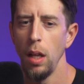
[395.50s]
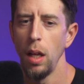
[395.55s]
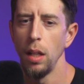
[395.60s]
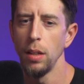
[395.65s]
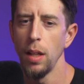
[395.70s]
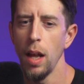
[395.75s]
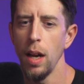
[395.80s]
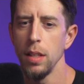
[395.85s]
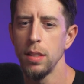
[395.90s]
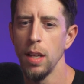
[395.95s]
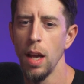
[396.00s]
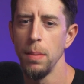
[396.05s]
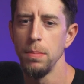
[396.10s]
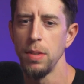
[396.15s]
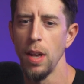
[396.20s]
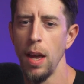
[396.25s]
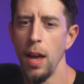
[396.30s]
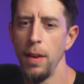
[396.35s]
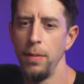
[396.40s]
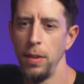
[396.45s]
a lot of
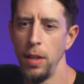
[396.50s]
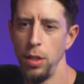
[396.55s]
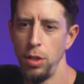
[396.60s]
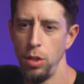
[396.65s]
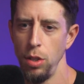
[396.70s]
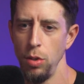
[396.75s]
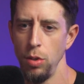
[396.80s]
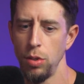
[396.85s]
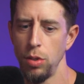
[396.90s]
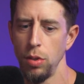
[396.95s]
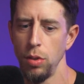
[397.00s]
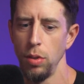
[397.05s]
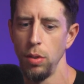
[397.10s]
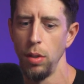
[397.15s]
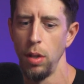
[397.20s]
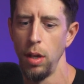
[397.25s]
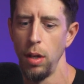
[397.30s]
times I have issues